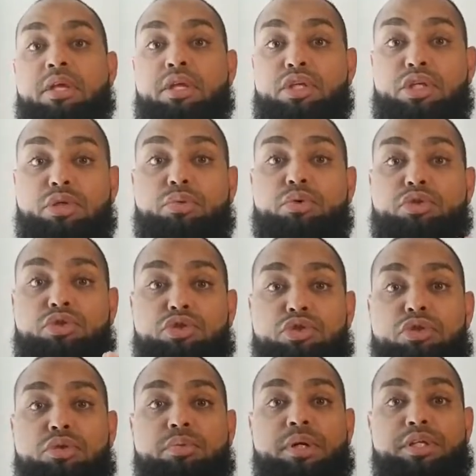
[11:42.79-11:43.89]
You will do
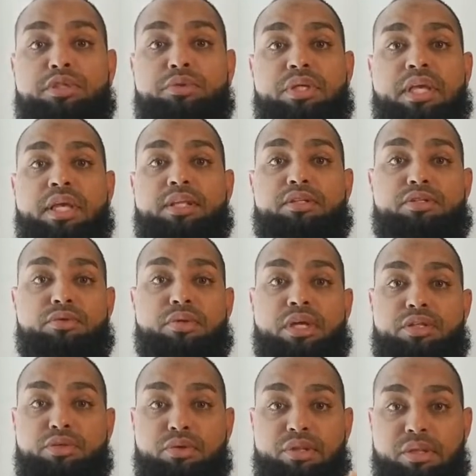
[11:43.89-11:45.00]
what you can do
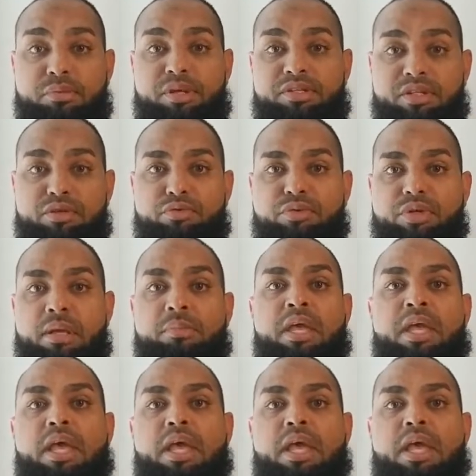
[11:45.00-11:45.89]
in your limited realm,